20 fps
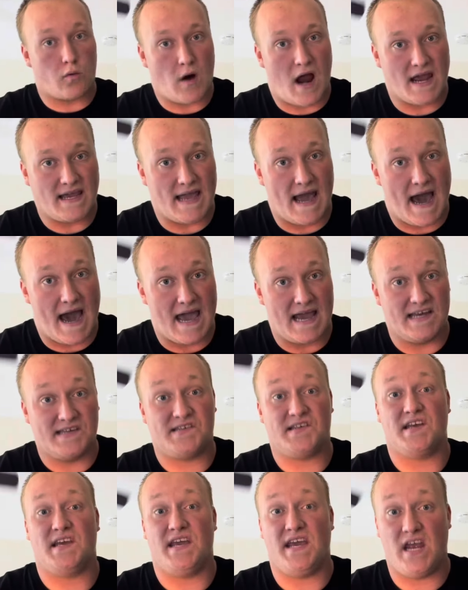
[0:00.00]
right,
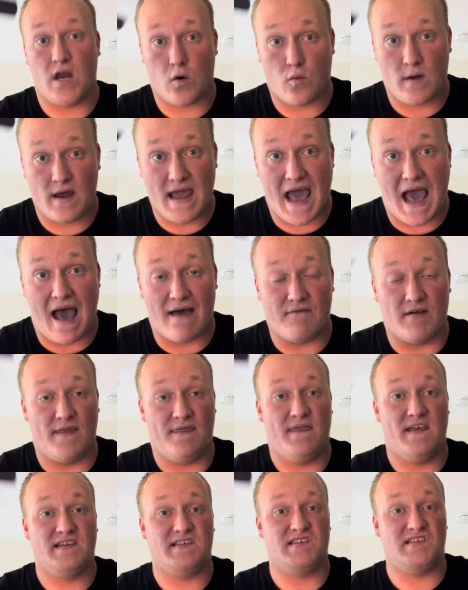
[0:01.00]
guys, here we have
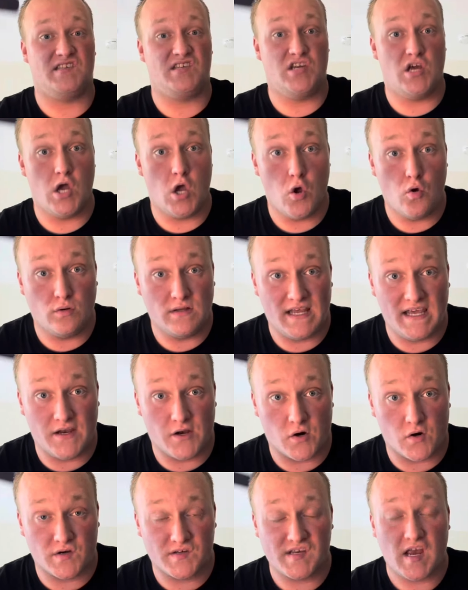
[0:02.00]
it. This is 2
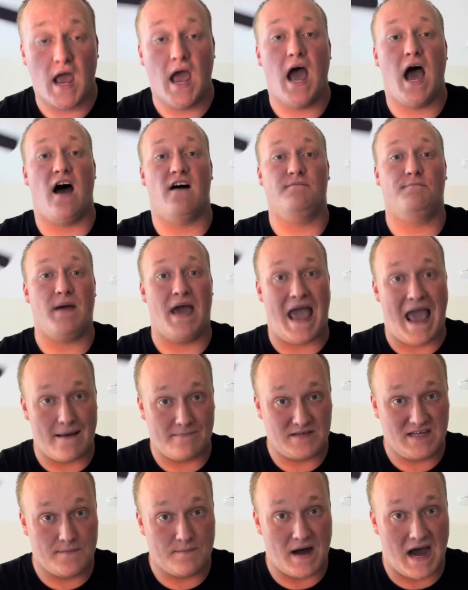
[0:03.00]
liters of
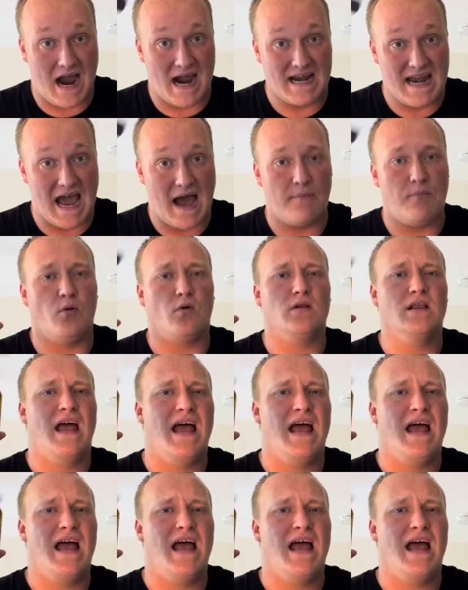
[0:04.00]
Pepsi Pineapple